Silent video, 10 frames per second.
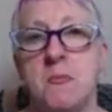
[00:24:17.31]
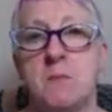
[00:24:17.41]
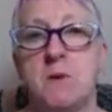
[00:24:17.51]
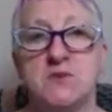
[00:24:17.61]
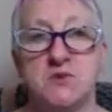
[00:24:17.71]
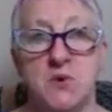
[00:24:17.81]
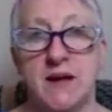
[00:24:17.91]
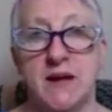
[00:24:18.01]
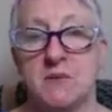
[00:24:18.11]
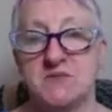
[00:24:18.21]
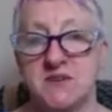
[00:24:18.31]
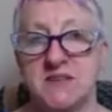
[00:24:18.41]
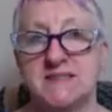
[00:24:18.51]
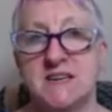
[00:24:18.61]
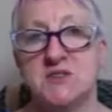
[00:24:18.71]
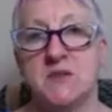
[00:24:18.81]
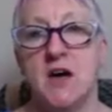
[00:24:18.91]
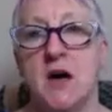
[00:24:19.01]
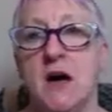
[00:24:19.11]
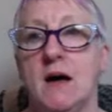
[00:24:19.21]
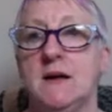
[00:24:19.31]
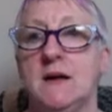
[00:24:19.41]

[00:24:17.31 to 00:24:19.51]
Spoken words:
We were talking, I was doing a session with her,